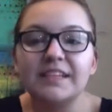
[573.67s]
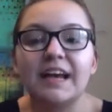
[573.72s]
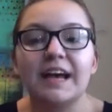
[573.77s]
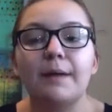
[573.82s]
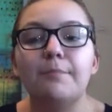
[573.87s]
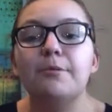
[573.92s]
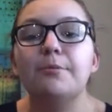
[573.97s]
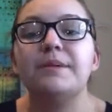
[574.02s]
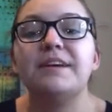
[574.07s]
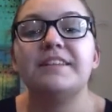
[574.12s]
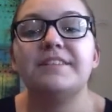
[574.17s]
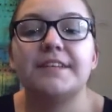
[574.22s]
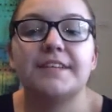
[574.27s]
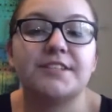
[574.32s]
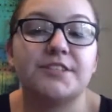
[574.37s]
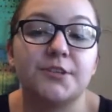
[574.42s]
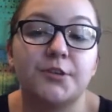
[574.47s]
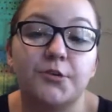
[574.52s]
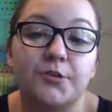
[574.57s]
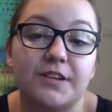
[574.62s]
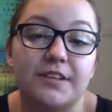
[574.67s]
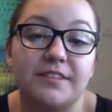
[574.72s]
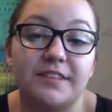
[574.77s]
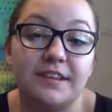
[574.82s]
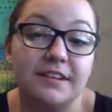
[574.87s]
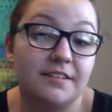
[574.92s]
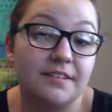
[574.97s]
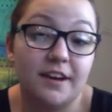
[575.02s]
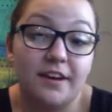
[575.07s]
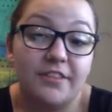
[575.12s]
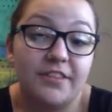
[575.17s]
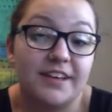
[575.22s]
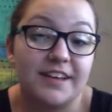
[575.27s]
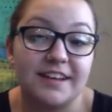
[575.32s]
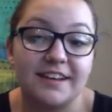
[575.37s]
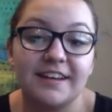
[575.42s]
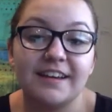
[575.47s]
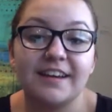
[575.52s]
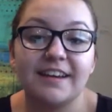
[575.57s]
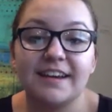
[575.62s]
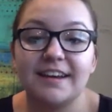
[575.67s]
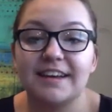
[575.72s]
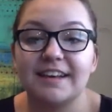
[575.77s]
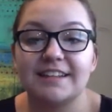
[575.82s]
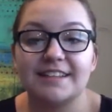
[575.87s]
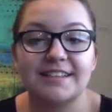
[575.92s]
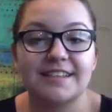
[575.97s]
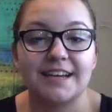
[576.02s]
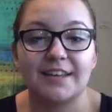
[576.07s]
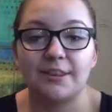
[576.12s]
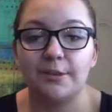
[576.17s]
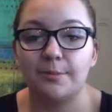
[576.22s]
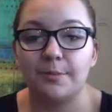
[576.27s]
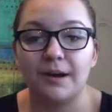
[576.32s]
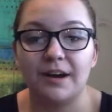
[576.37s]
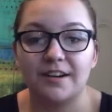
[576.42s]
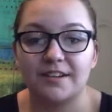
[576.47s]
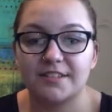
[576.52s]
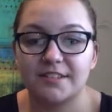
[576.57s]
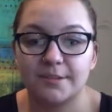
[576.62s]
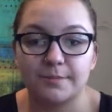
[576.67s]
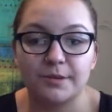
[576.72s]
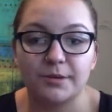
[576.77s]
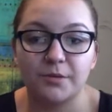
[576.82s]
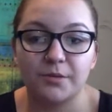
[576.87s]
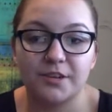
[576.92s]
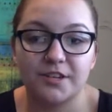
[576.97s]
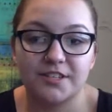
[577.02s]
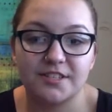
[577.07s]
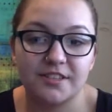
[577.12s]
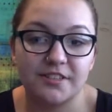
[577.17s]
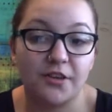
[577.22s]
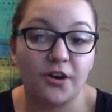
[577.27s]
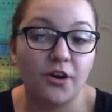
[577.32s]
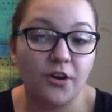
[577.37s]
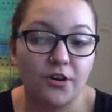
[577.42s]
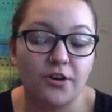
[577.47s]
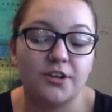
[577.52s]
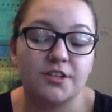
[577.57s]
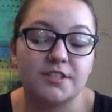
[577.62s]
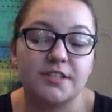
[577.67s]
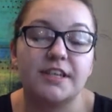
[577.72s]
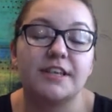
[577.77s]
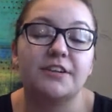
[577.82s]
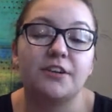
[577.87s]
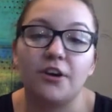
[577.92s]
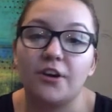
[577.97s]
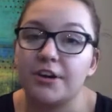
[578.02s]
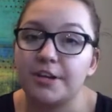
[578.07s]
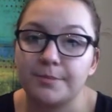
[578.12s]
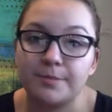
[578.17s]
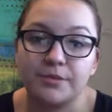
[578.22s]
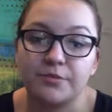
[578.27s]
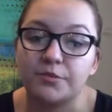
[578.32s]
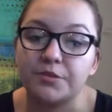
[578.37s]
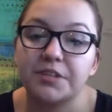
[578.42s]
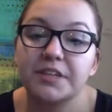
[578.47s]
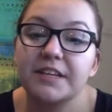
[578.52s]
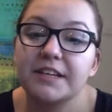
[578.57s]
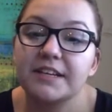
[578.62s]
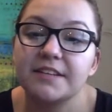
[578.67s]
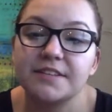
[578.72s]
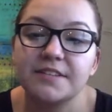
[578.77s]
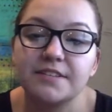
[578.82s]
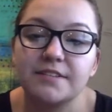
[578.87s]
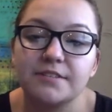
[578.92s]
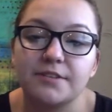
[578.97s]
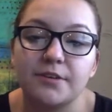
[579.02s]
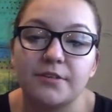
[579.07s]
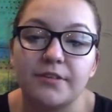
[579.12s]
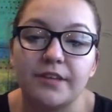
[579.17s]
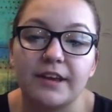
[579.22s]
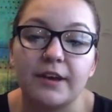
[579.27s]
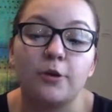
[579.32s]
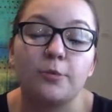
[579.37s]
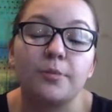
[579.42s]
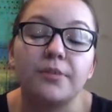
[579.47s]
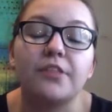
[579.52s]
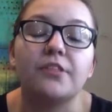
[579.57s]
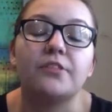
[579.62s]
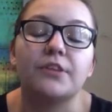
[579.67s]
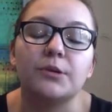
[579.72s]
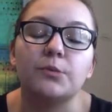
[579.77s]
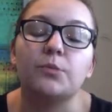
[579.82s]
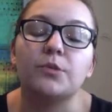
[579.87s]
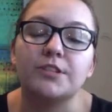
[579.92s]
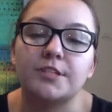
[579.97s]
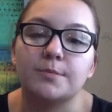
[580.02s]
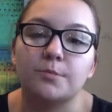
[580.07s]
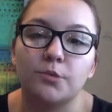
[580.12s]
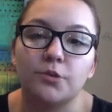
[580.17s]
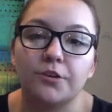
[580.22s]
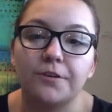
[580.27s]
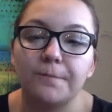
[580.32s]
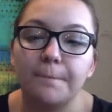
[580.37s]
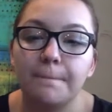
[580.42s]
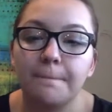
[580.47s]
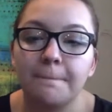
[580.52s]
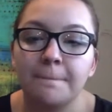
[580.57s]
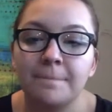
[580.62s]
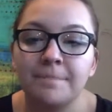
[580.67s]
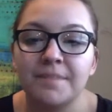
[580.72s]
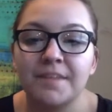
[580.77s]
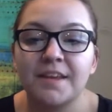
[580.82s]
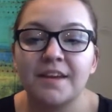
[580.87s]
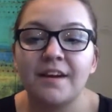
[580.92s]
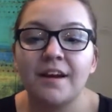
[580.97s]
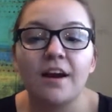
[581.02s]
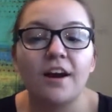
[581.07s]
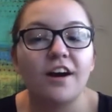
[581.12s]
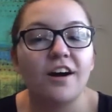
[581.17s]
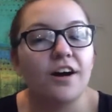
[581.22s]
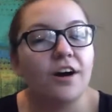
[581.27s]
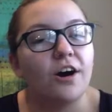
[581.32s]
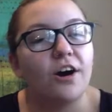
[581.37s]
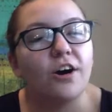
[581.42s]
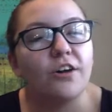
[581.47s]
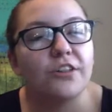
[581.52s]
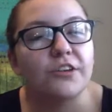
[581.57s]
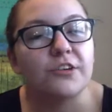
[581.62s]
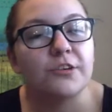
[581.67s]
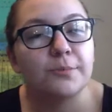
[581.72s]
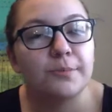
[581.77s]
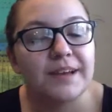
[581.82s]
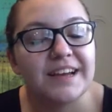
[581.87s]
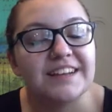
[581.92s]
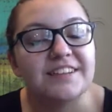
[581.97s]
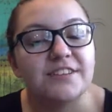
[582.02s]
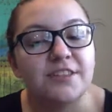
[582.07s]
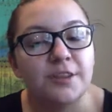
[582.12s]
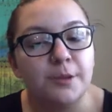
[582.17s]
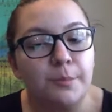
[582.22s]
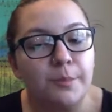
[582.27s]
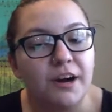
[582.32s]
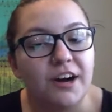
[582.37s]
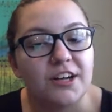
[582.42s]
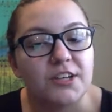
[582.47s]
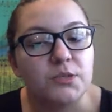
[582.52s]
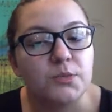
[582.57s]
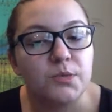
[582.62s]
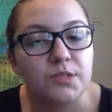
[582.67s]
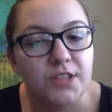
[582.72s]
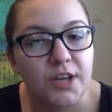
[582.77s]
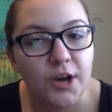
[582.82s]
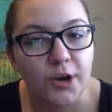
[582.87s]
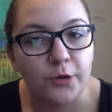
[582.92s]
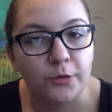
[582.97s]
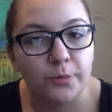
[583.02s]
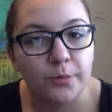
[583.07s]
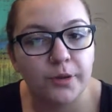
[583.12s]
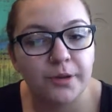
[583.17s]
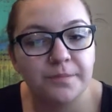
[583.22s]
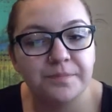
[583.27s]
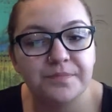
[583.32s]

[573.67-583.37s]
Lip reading: Epimetheus agreed that nothing inside the box could be worse than the horrors that had already been released, so they opened the lid once more. All that remained in the box was hope.